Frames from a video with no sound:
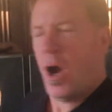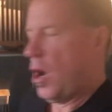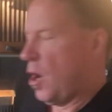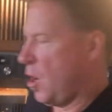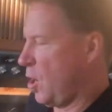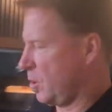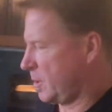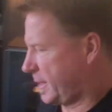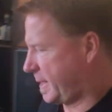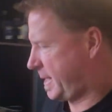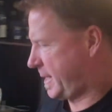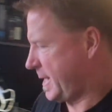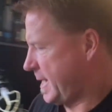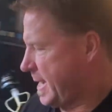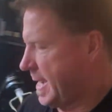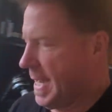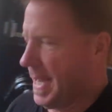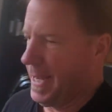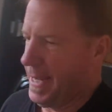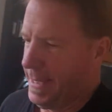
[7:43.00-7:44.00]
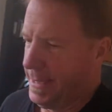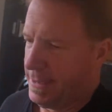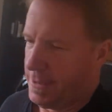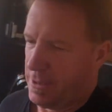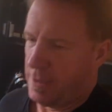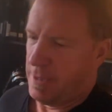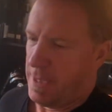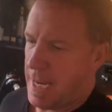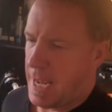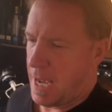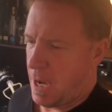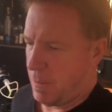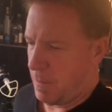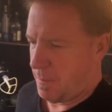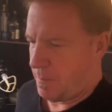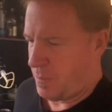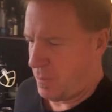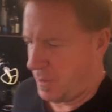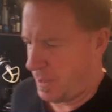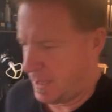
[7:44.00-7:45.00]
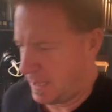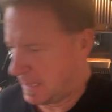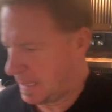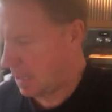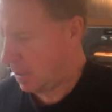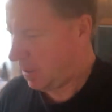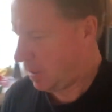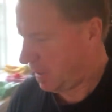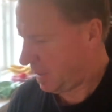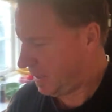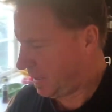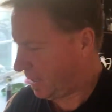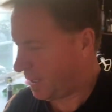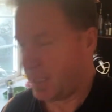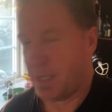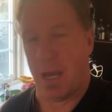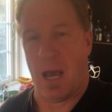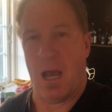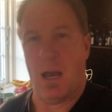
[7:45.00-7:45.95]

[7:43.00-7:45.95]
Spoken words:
Okay, so now we put it on the